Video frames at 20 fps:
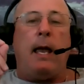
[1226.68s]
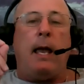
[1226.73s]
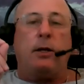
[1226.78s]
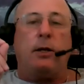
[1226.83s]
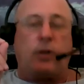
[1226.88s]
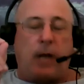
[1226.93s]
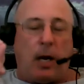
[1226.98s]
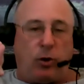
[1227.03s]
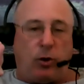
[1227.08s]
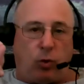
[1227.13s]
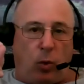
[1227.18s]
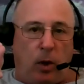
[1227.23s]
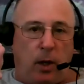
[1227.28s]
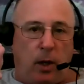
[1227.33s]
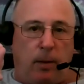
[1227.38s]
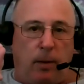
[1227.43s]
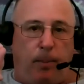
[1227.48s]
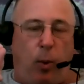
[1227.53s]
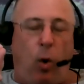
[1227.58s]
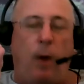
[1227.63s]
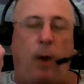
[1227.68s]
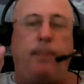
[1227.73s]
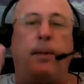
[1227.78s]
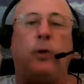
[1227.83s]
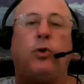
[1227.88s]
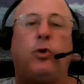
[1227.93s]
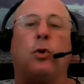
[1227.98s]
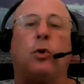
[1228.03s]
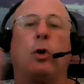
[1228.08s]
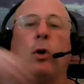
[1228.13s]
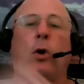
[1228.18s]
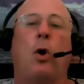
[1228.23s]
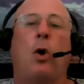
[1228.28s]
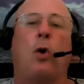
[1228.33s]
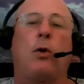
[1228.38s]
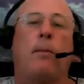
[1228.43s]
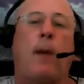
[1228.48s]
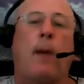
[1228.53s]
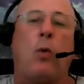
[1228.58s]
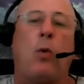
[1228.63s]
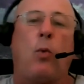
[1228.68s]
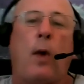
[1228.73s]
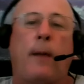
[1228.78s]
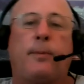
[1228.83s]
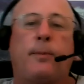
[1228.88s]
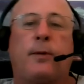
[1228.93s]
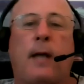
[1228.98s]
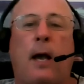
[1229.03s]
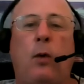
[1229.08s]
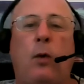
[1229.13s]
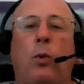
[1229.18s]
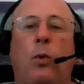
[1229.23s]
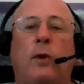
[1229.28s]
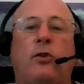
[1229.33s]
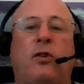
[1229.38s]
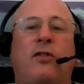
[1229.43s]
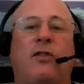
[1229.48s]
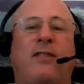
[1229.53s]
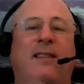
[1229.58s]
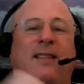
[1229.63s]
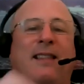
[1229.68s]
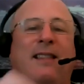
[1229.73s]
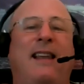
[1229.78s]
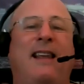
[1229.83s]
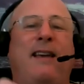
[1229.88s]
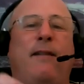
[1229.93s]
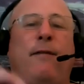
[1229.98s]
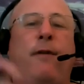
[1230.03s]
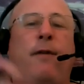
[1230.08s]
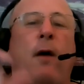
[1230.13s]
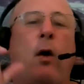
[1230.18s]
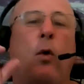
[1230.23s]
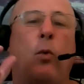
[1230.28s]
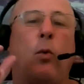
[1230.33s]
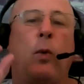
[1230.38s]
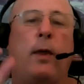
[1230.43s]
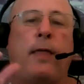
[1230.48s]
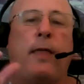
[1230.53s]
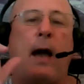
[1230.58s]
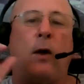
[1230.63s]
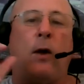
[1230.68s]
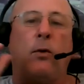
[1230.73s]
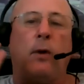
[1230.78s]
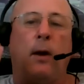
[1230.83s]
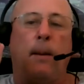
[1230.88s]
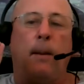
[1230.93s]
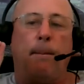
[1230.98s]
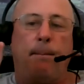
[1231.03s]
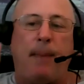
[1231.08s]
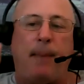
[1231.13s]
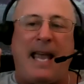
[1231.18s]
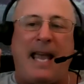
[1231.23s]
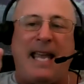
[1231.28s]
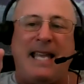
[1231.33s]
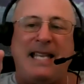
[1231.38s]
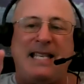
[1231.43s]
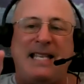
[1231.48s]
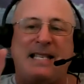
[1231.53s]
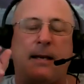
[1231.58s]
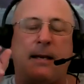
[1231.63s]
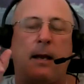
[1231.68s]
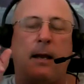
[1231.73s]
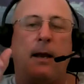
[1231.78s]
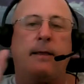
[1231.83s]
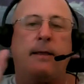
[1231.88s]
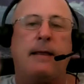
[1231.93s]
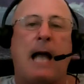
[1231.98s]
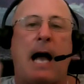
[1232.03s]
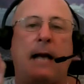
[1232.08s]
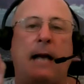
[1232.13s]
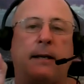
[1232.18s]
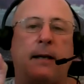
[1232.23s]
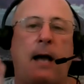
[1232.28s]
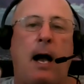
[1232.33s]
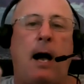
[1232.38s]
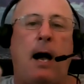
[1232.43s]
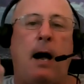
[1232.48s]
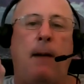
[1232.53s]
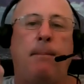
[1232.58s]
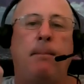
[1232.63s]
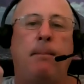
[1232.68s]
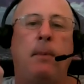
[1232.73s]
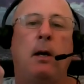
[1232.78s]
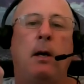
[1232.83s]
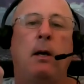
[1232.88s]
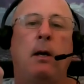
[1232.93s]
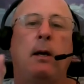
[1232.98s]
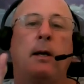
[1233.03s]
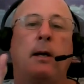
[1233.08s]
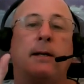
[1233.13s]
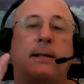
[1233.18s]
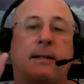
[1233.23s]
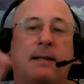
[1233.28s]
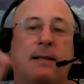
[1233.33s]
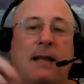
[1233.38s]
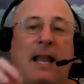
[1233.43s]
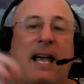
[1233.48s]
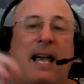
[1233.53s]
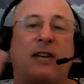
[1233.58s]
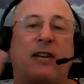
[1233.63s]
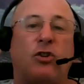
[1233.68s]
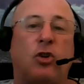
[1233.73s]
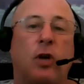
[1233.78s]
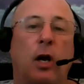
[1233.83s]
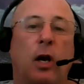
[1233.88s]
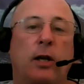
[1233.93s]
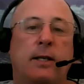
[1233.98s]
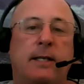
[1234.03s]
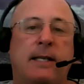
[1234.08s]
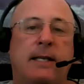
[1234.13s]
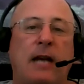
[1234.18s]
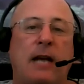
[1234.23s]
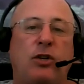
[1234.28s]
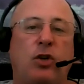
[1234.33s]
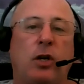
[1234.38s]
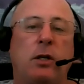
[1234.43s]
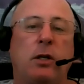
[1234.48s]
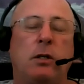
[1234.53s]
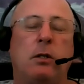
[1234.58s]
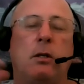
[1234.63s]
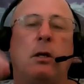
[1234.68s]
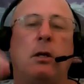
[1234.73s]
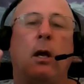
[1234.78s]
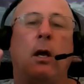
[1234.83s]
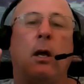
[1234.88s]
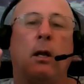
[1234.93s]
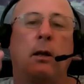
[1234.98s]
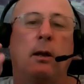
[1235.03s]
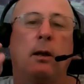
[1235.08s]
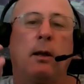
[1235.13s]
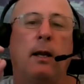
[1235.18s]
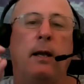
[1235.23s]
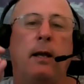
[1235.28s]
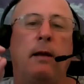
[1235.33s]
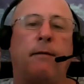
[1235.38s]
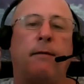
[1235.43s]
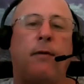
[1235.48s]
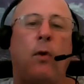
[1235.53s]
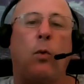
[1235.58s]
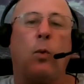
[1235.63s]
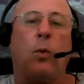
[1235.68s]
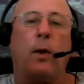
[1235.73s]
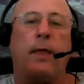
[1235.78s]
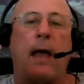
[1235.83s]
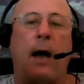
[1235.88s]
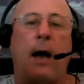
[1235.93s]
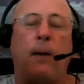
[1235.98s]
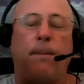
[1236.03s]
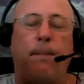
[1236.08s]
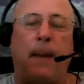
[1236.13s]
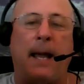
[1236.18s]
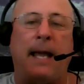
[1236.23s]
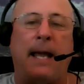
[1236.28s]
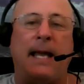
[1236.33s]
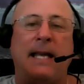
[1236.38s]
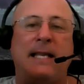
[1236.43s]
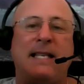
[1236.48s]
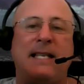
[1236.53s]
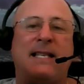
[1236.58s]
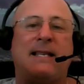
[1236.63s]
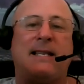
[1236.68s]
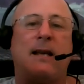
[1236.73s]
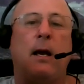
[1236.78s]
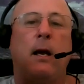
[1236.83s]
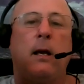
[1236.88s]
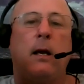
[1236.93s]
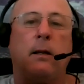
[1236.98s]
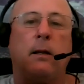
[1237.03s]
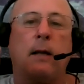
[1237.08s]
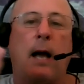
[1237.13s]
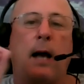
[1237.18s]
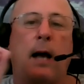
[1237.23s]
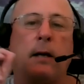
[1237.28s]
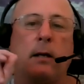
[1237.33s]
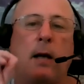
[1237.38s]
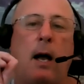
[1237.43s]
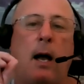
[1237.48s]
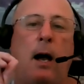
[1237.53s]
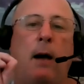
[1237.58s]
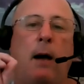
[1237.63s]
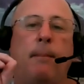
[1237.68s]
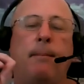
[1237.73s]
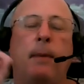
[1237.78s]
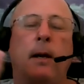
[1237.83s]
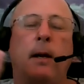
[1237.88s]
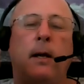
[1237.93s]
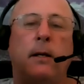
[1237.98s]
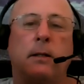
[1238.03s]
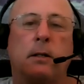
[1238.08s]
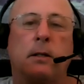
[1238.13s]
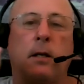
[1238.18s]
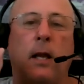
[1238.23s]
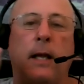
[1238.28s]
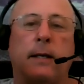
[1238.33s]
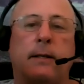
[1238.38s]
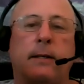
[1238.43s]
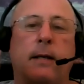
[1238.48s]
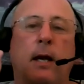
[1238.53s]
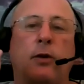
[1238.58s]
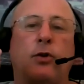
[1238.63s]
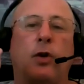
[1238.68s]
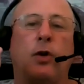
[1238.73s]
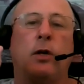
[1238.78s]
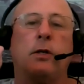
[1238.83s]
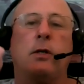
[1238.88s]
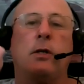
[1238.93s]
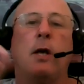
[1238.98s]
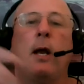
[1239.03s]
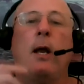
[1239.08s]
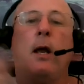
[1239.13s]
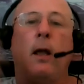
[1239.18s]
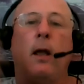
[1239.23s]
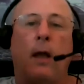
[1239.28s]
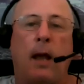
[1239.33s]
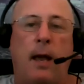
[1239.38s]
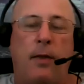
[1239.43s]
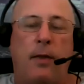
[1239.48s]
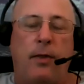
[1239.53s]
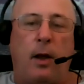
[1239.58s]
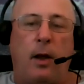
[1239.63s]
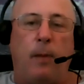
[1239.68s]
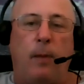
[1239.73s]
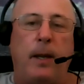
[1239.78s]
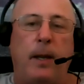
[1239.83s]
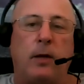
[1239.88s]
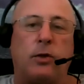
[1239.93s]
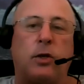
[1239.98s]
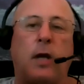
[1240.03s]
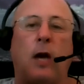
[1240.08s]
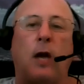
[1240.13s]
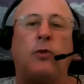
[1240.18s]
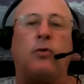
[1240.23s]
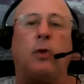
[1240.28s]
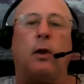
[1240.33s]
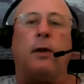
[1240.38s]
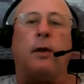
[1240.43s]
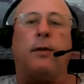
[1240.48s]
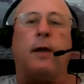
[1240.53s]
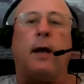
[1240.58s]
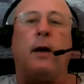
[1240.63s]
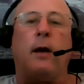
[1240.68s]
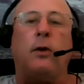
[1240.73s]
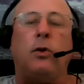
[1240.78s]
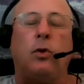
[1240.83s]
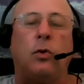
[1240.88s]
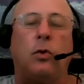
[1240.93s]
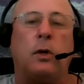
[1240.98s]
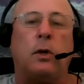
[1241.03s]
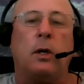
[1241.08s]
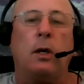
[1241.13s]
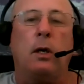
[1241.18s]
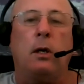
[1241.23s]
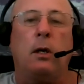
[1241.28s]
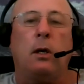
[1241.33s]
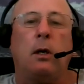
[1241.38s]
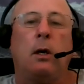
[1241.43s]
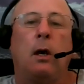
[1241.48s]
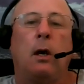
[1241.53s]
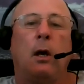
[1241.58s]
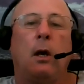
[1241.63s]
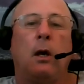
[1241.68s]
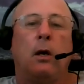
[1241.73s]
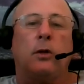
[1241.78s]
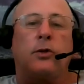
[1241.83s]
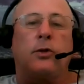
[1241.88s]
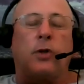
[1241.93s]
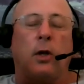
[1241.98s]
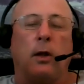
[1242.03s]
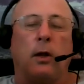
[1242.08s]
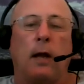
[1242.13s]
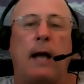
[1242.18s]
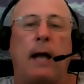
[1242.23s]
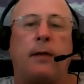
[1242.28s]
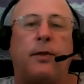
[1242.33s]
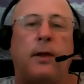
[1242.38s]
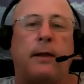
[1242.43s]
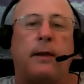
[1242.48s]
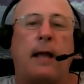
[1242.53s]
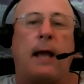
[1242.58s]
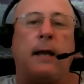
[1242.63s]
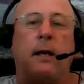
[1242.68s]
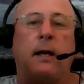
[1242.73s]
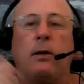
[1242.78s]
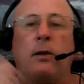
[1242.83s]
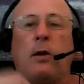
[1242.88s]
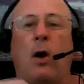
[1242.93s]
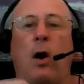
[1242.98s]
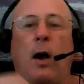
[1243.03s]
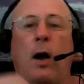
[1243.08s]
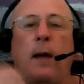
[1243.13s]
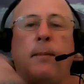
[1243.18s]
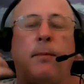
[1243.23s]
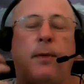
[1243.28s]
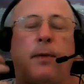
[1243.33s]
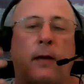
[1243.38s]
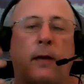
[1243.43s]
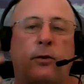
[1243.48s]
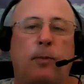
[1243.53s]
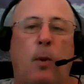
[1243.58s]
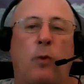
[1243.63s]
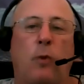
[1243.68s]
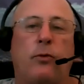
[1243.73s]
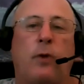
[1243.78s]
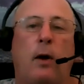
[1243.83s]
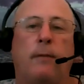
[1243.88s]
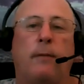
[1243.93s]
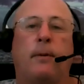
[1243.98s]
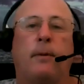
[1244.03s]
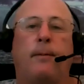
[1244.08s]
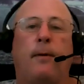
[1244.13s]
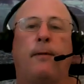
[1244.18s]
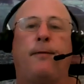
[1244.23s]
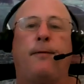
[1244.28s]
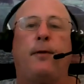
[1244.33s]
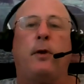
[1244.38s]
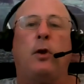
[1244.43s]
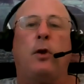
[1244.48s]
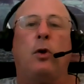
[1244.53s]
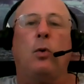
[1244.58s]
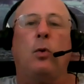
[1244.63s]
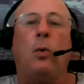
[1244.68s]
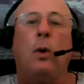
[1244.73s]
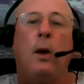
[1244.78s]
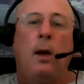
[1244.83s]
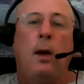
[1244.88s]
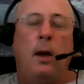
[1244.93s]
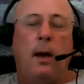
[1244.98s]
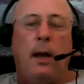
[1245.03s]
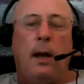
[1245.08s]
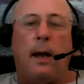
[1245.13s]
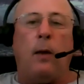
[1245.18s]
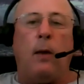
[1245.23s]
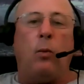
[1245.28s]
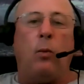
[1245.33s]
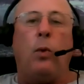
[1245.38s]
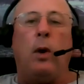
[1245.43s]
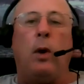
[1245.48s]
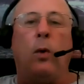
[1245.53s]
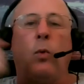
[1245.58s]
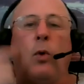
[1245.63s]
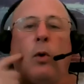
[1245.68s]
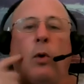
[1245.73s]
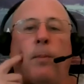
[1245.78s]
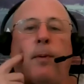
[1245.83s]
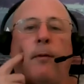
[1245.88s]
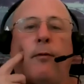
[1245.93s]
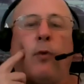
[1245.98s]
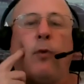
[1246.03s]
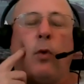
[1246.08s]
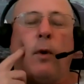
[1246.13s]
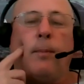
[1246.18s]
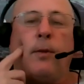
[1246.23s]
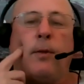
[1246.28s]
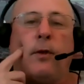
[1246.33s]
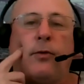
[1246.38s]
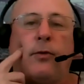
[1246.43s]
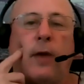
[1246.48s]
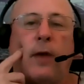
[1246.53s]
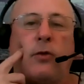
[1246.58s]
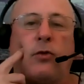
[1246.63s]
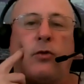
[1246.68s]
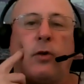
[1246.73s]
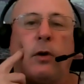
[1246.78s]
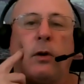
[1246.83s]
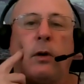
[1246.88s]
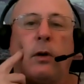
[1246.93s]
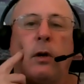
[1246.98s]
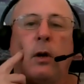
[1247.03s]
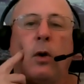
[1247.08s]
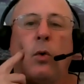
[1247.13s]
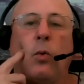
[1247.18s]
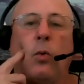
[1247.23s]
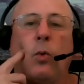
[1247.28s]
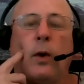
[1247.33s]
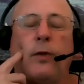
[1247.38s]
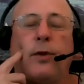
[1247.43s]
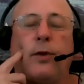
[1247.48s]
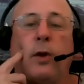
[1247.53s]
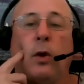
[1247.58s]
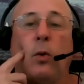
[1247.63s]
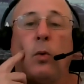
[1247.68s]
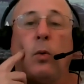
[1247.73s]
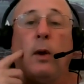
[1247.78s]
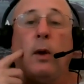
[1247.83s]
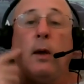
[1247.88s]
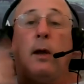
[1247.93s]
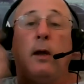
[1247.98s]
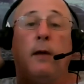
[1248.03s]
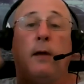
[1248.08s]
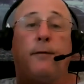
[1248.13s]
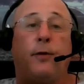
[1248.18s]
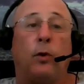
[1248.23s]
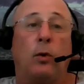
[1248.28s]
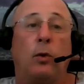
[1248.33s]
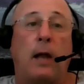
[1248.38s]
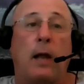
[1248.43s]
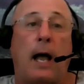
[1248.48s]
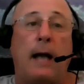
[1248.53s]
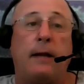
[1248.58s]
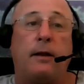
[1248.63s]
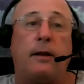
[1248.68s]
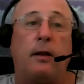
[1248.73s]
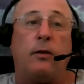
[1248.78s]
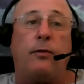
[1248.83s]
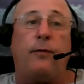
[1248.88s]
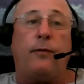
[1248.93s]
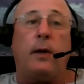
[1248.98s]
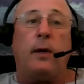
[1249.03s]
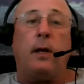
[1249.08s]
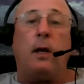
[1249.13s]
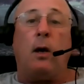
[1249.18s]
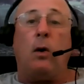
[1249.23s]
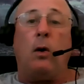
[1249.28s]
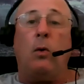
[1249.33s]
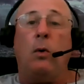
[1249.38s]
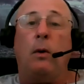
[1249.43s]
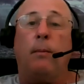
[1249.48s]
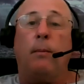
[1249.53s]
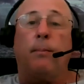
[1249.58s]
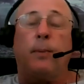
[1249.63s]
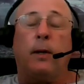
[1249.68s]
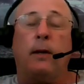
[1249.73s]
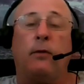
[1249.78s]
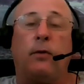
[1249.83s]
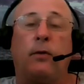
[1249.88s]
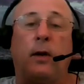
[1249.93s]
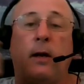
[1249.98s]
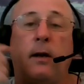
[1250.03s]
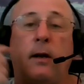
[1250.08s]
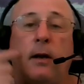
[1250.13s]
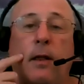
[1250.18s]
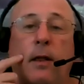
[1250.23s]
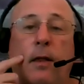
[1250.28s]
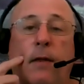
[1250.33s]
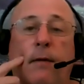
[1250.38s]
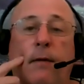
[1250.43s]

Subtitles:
schedule an appointment, you can go to my website, which is livewithoutpains.com/sessions, livewithoutpains.com/sessions. And there'll be a scheduler there. You can select the day and time that's most comfortable for you, and we will perform the session with you. If you like this video, please give it